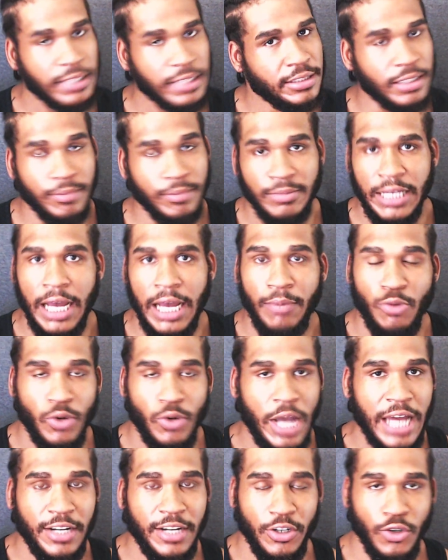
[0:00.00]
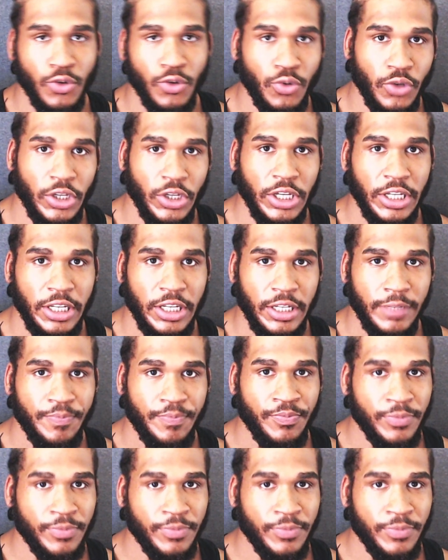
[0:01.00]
Sometimes you got to do good.